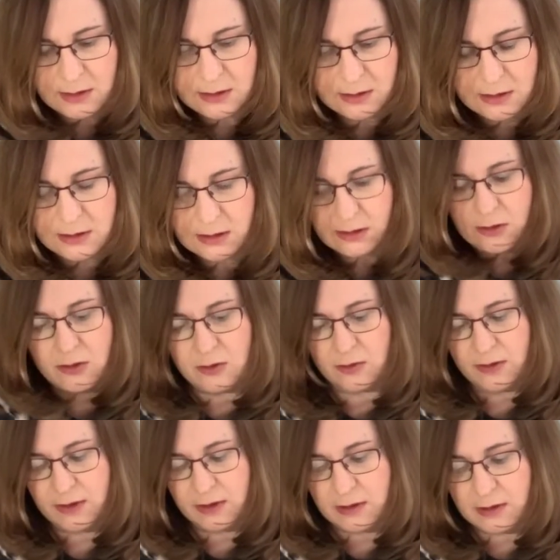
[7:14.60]
So
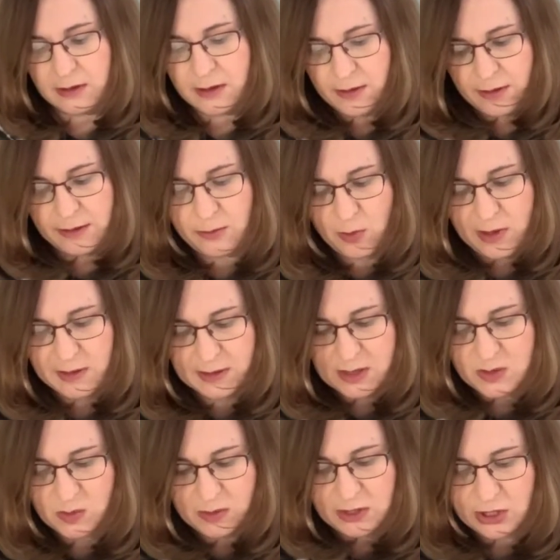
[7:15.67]
the ones
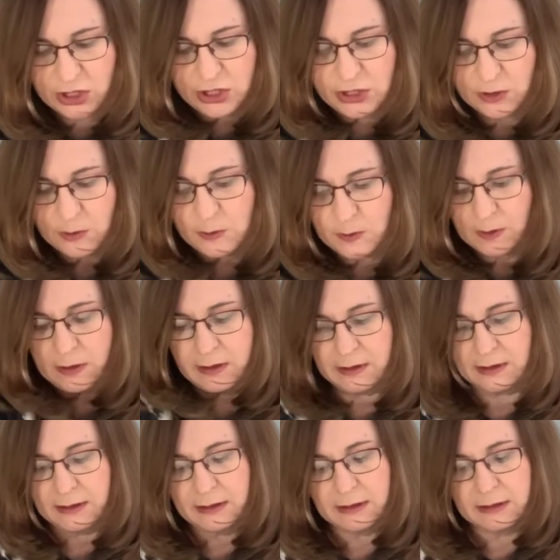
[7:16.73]
which
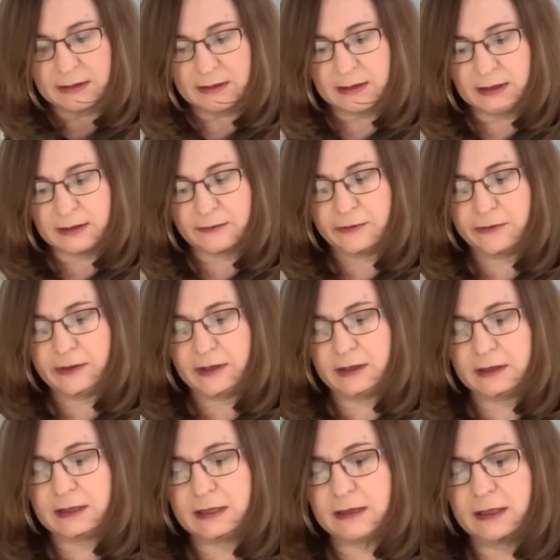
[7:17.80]
didn't
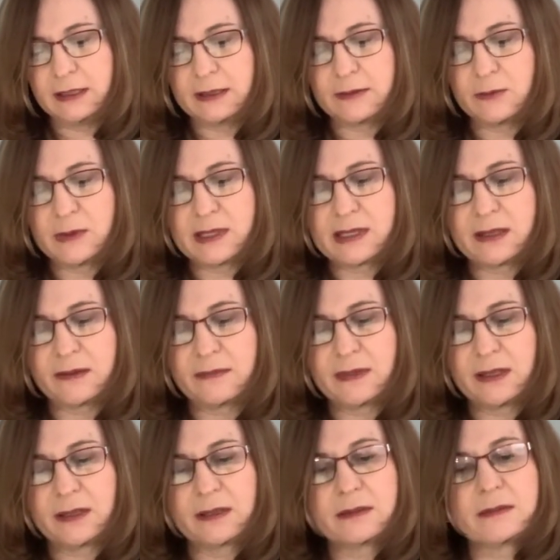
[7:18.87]
felt in with
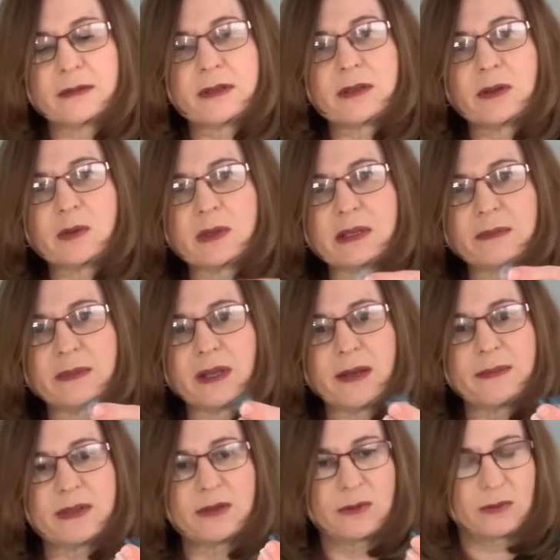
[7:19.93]
something, so
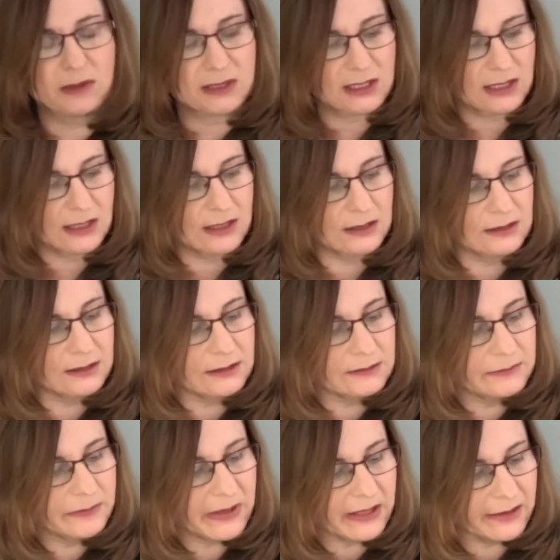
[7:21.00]
sometimes you will take a little
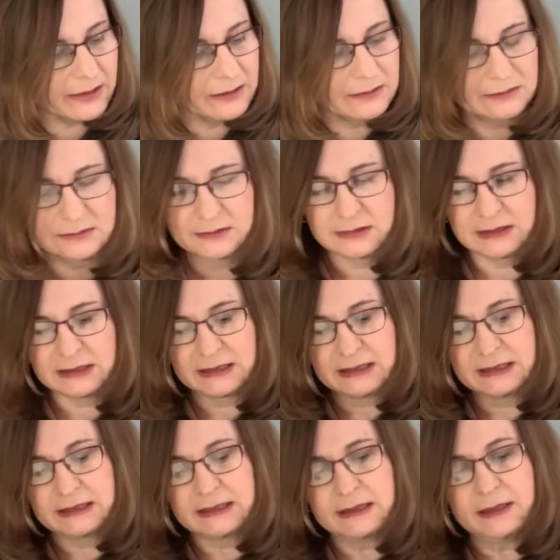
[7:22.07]
pile
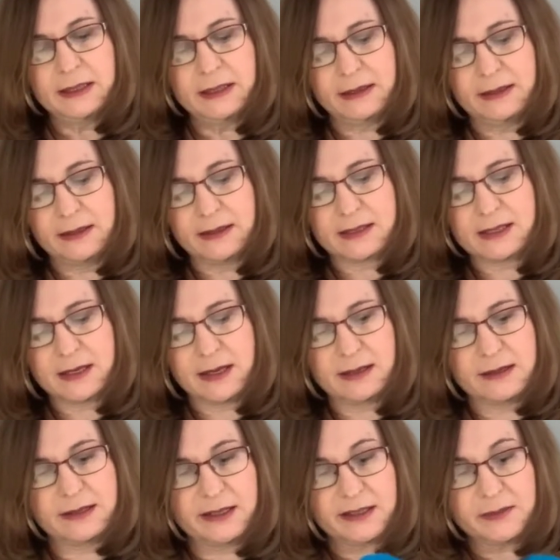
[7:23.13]
at
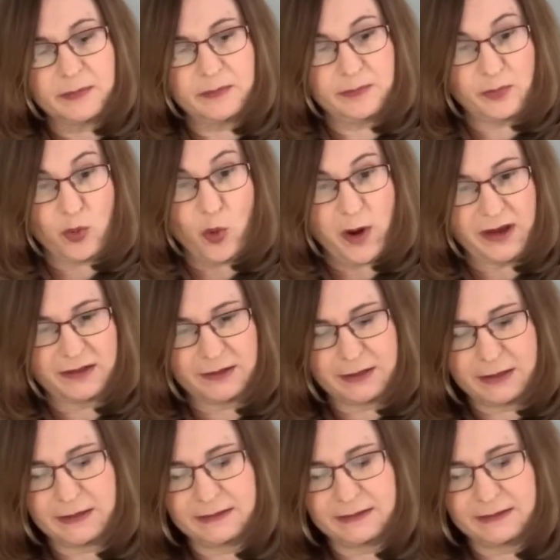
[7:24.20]
that point